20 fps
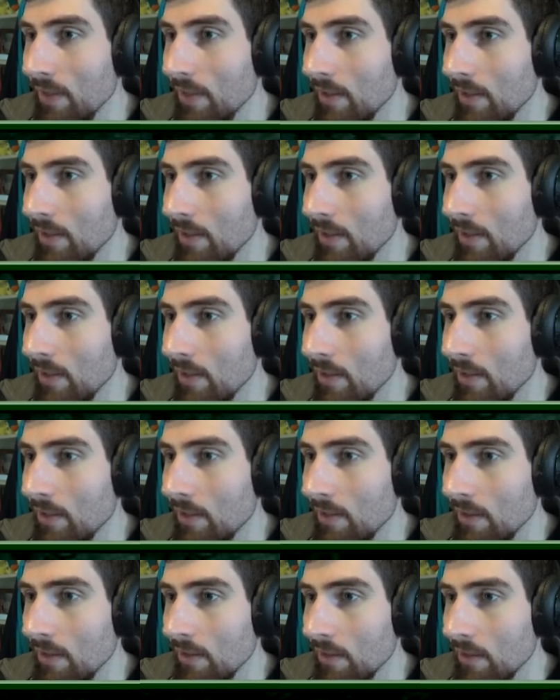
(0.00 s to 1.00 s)

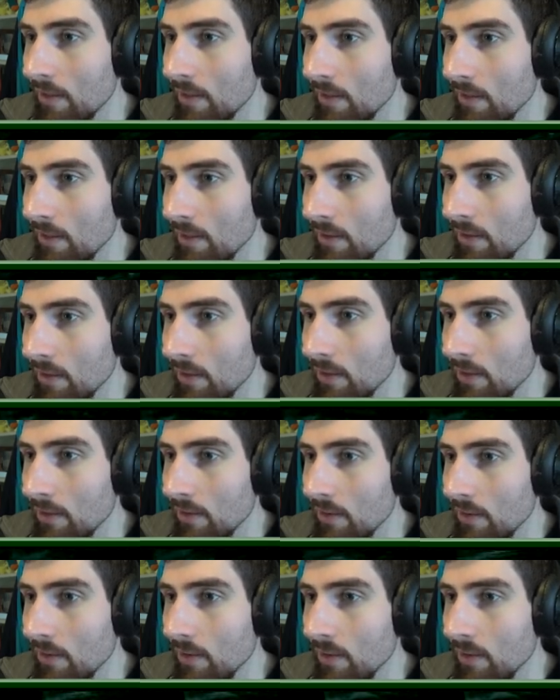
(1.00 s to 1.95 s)
(silence)